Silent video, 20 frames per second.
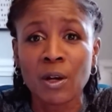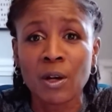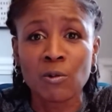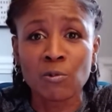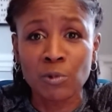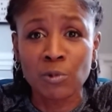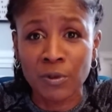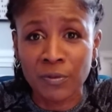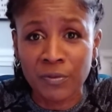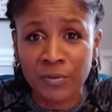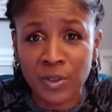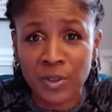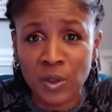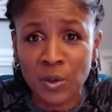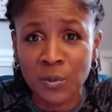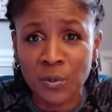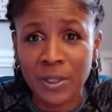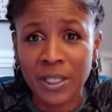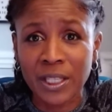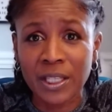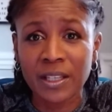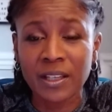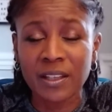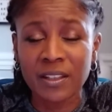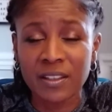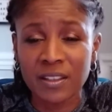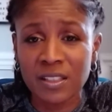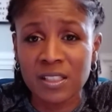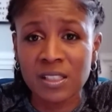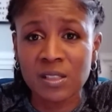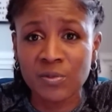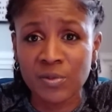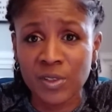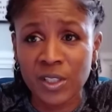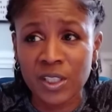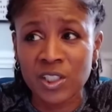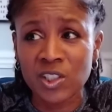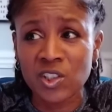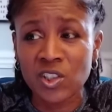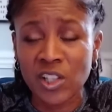reviewing this
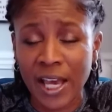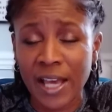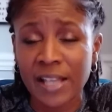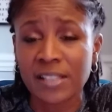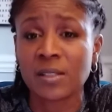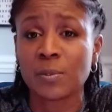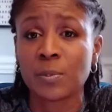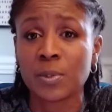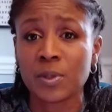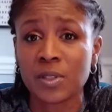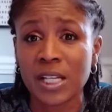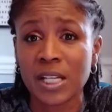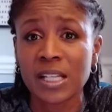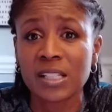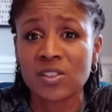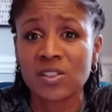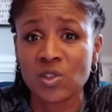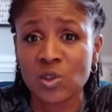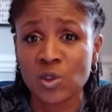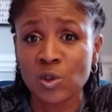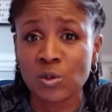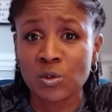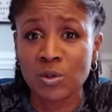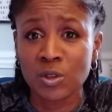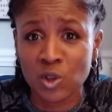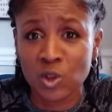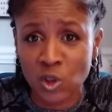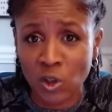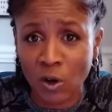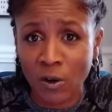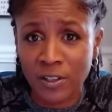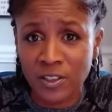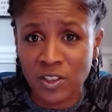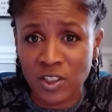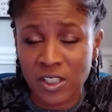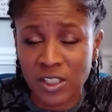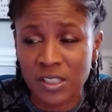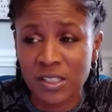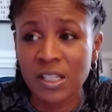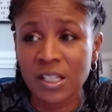footage as it pertains to the
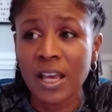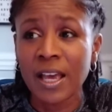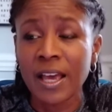charges